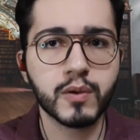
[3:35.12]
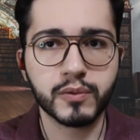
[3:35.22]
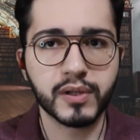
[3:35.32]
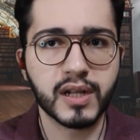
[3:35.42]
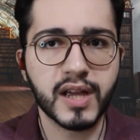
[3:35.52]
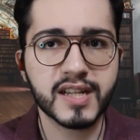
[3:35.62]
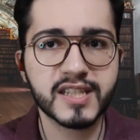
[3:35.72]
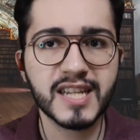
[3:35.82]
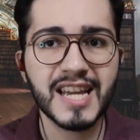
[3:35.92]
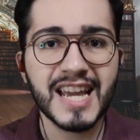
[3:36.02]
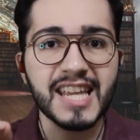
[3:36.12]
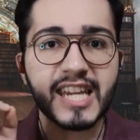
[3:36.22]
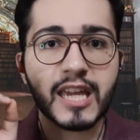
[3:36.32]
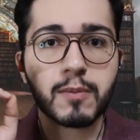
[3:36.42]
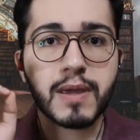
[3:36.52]
on the legs. They
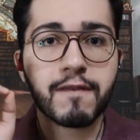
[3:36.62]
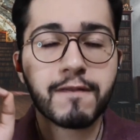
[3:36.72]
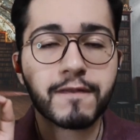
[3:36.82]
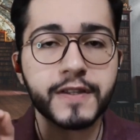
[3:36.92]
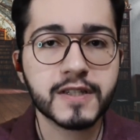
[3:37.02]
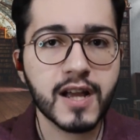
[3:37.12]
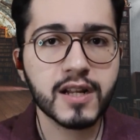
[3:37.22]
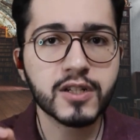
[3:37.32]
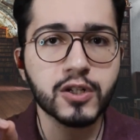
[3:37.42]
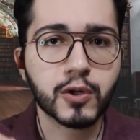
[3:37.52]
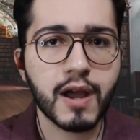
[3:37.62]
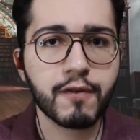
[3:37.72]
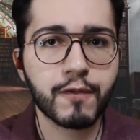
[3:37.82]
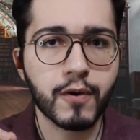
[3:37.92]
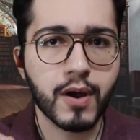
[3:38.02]
can be a silent cry
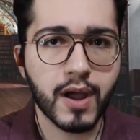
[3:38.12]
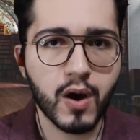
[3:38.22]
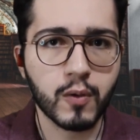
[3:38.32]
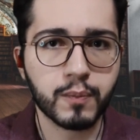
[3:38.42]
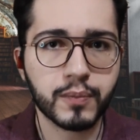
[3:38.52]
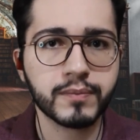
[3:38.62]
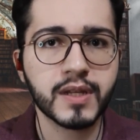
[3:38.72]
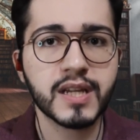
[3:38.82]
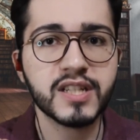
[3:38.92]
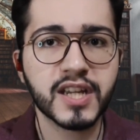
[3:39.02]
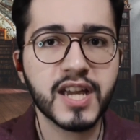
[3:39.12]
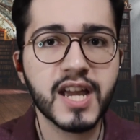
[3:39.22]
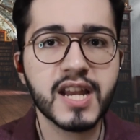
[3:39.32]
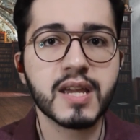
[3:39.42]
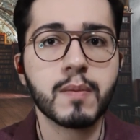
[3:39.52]
for help,
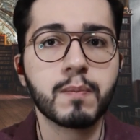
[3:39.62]
indicating